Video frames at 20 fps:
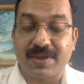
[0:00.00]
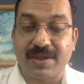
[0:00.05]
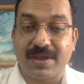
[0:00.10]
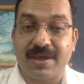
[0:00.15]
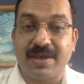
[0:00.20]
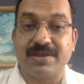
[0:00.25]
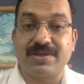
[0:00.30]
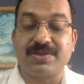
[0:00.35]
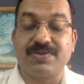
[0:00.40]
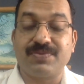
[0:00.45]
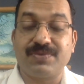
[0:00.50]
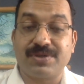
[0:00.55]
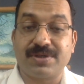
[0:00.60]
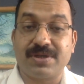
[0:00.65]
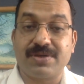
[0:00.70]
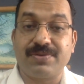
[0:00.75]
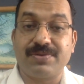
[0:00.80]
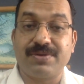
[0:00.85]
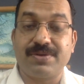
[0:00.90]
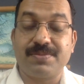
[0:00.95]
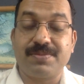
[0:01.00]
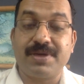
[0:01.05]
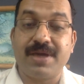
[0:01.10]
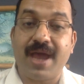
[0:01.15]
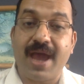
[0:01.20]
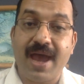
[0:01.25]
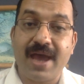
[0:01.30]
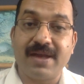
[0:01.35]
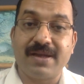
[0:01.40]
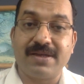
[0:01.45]
kits which are going to be
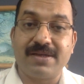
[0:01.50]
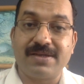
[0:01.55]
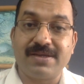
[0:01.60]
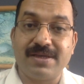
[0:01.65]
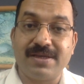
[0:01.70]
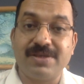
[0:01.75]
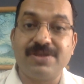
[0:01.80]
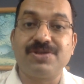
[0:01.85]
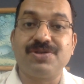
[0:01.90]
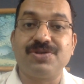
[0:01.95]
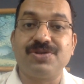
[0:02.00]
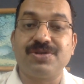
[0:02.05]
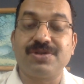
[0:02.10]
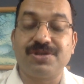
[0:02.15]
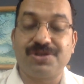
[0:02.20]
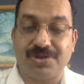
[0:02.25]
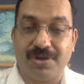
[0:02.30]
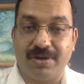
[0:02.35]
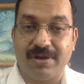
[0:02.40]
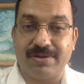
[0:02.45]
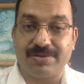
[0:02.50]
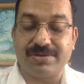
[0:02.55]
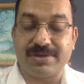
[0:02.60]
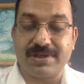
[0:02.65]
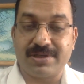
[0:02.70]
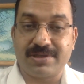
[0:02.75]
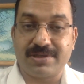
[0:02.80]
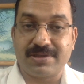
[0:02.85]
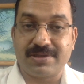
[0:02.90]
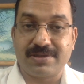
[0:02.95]
added into your
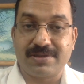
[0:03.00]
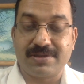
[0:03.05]
toiletries.